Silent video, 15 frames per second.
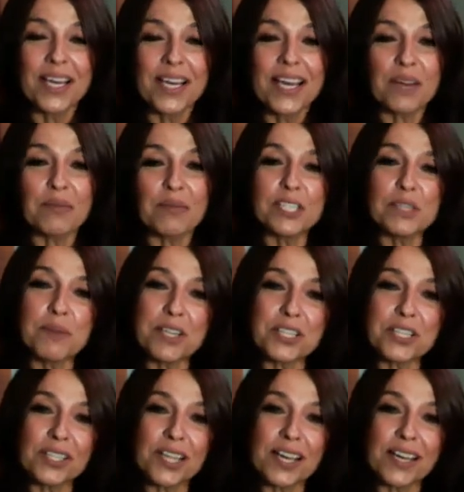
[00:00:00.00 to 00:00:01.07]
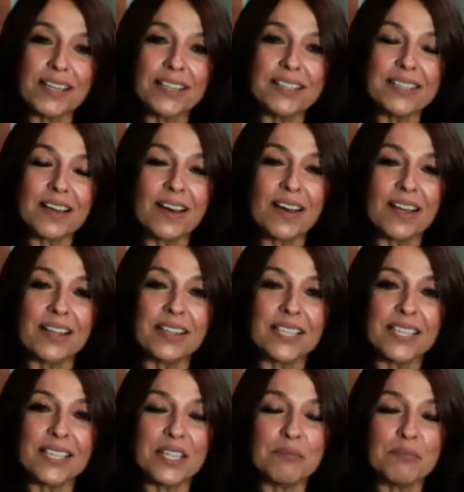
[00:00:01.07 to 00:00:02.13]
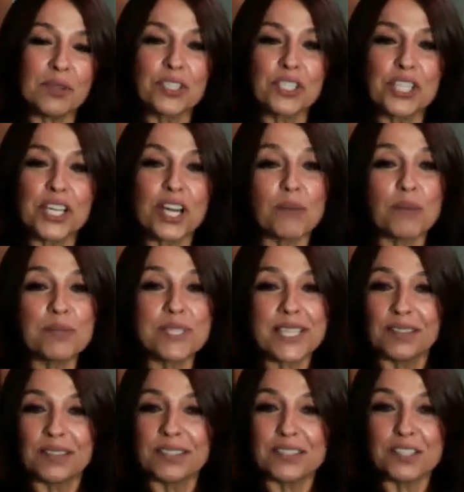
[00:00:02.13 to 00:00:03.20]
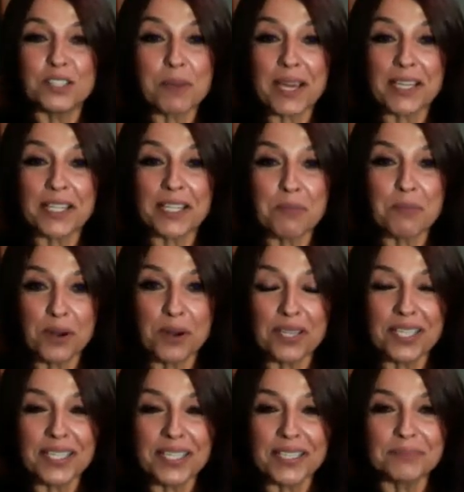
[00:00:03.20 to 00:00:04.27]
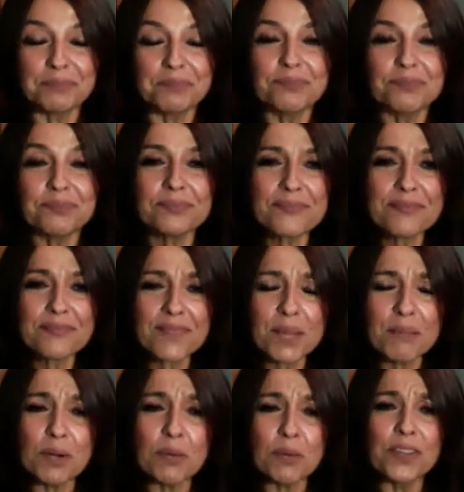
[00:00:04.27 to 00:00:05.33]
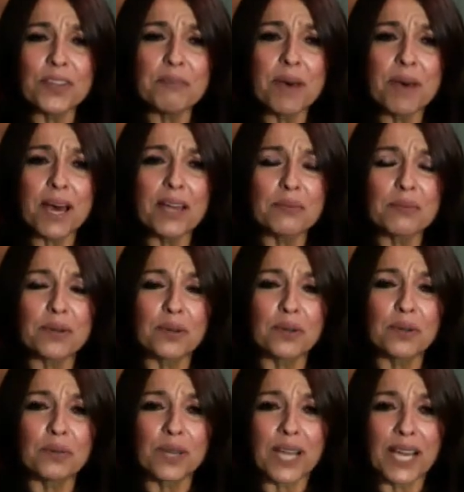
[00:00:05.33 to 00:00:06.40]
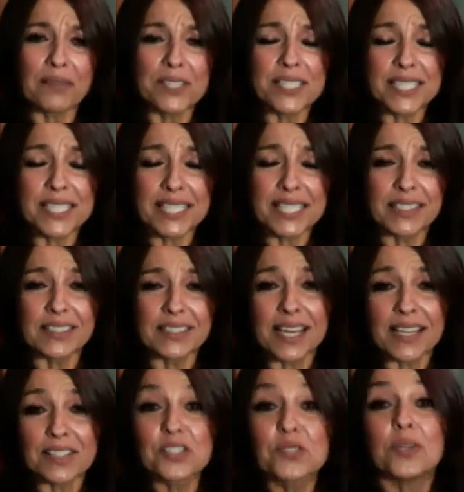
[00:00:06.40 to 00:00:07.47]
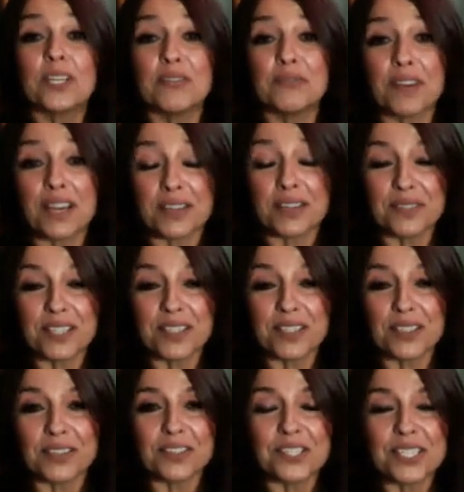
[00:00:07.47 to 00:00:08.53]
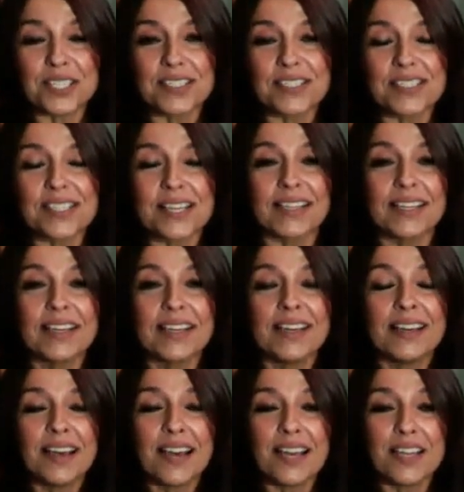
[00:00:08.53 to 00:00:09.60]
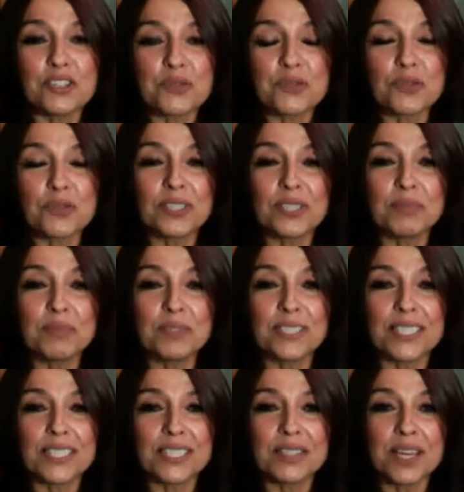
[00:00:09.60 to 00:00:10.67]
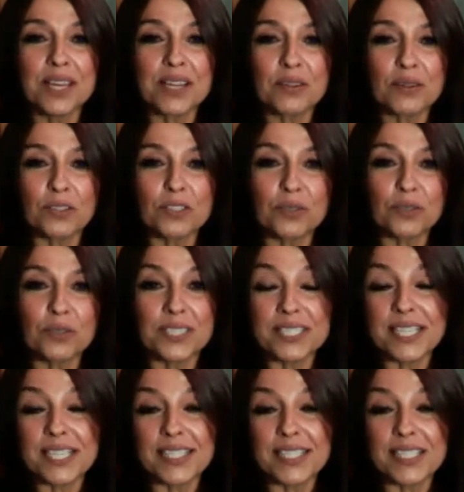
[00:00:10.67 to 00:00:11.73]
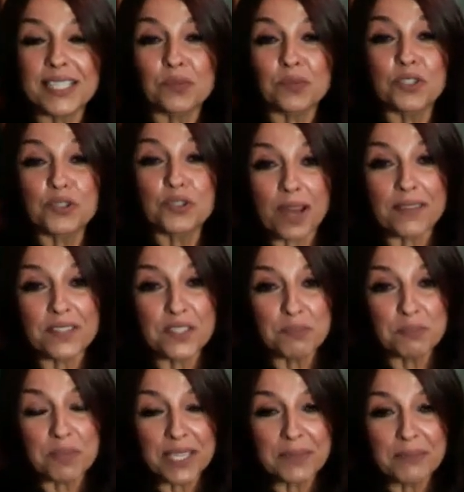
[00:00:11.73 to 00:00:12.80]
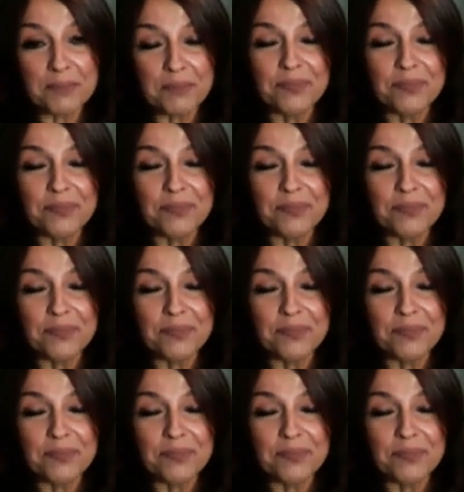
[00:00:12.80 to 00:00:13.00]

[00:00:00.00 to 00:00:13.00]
and we specialize on the emerging upscale Hispanic market. But within my role, what I've seen in the last 25 years is that I truly believe that cultural insights is what drives me,